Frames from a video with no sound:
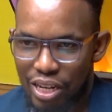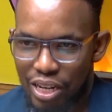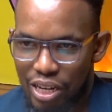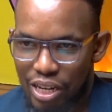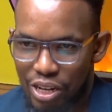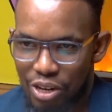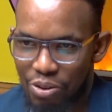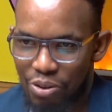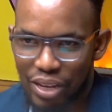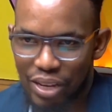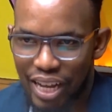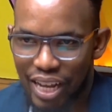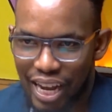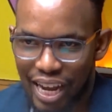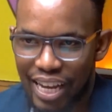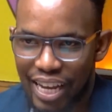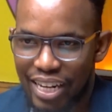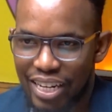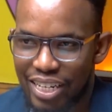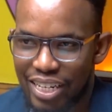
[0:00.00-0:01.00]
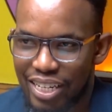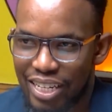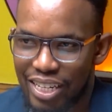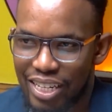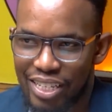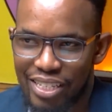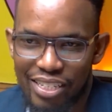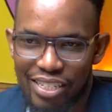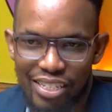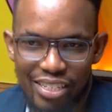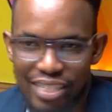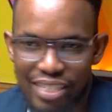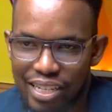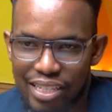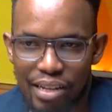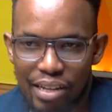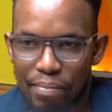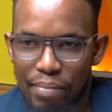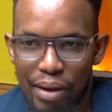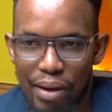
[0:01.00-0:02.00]
looking ahead, is it just a
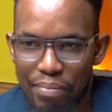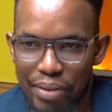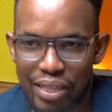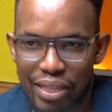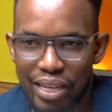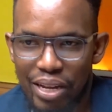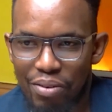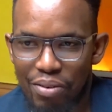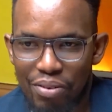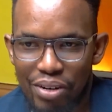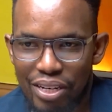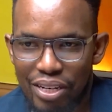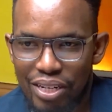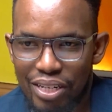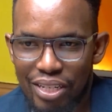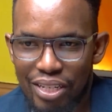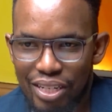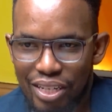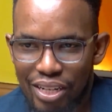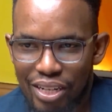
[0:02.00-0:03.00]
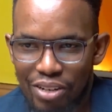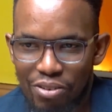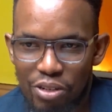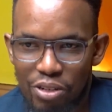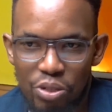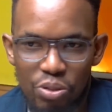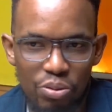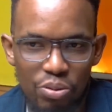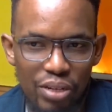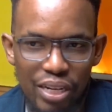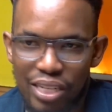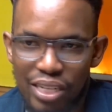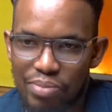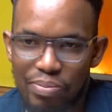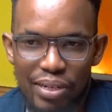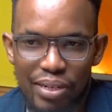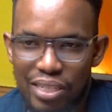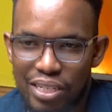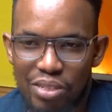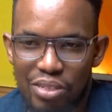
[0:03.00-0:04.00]
bump in the road, or do you
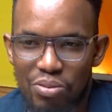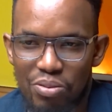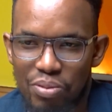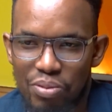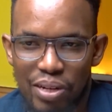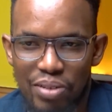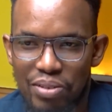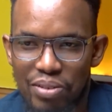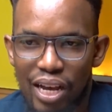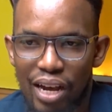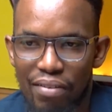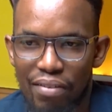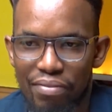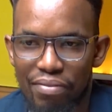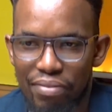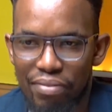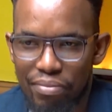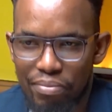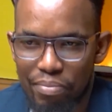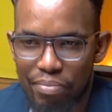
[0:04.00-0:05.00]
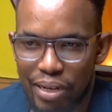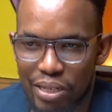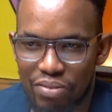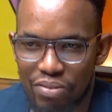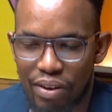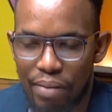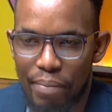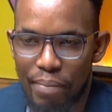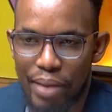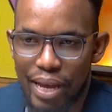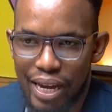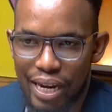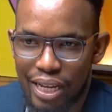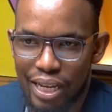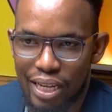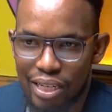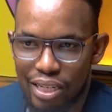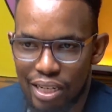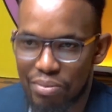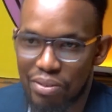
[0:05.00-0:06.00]
expect it to actually have much of a bearing in
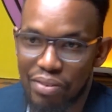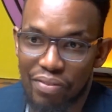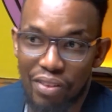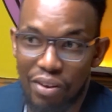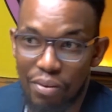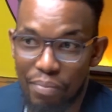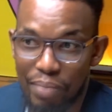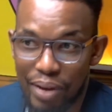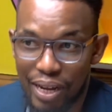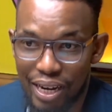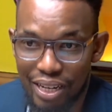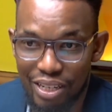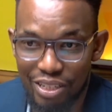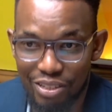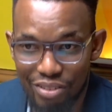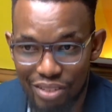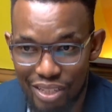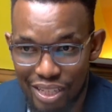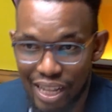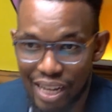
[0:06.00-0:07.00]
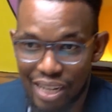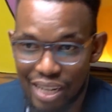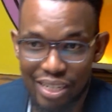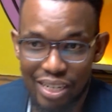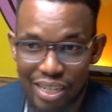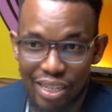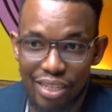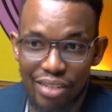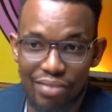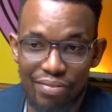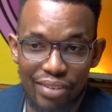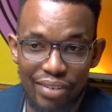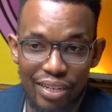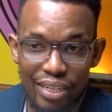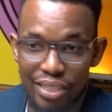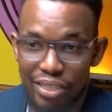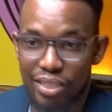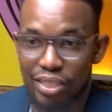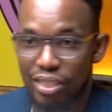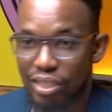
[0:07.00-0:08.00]
terms of the operations, the
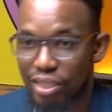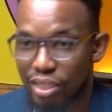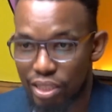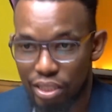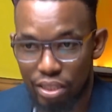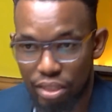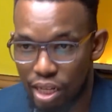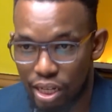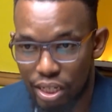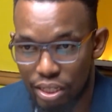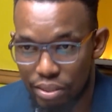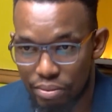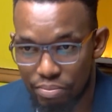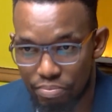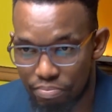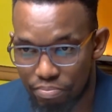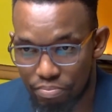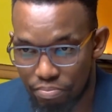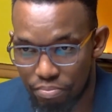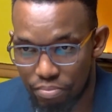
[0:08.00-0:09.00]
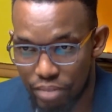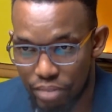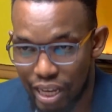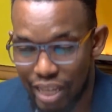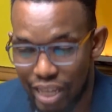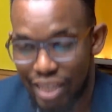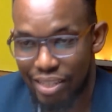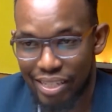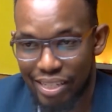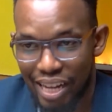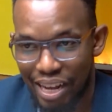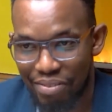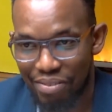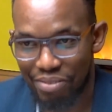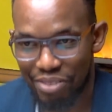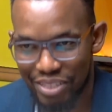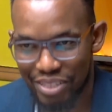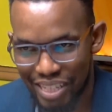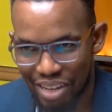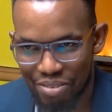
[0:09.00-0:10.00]
attractiveness that Kenyans have on
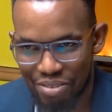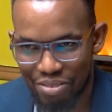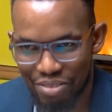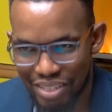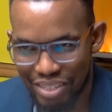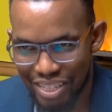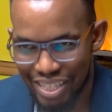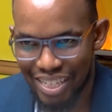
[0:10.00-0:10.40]
Saccos?